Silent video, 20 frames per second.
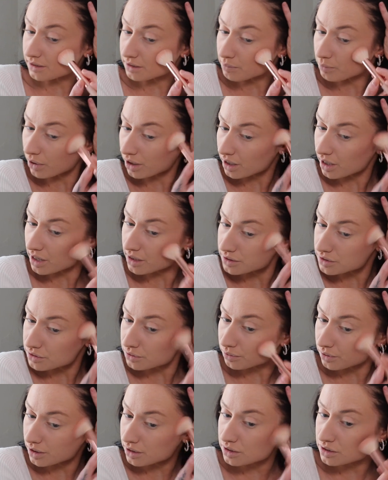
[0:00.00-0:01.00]
look more
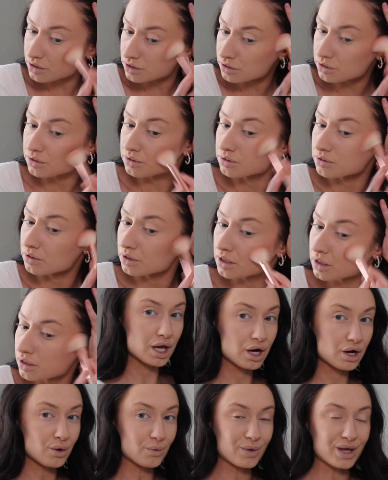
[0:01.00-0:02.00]
contoured too.
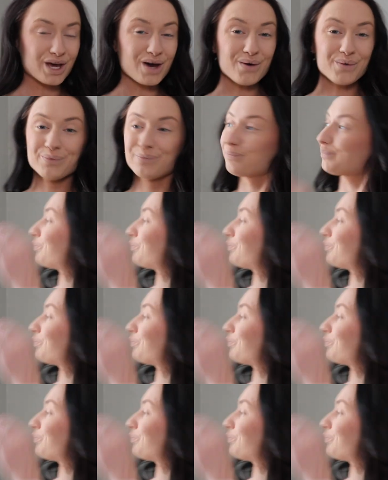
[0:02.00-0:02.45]
There we go.